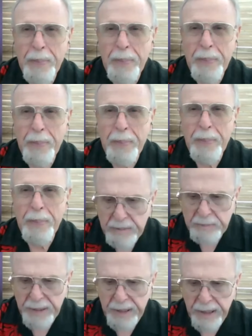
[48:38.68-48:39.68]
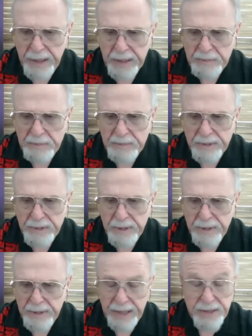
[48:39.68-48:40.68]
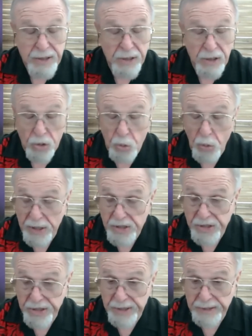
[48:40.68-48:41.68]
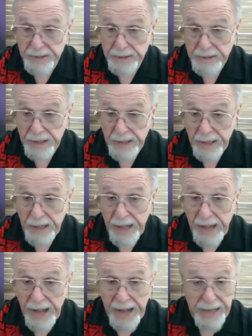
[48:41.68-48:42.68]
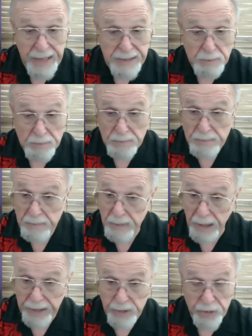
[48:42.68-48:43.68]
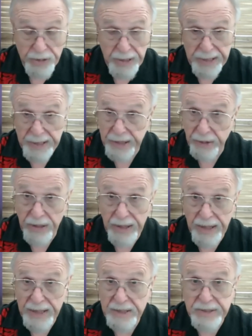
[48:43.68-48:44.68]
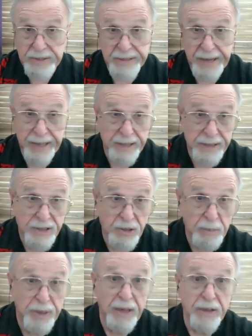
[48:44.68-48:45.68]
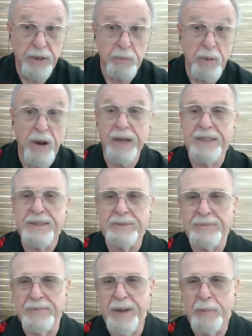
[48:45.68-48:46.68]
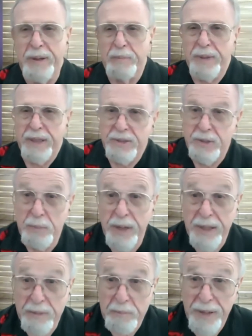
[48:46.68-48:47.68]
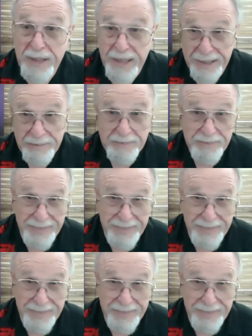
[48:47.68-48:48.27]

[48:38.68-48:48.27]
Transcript: That becomes, that's a good question. And like United Airlines, yeah, it's going to be out of your pocket. I mean, because they're making money.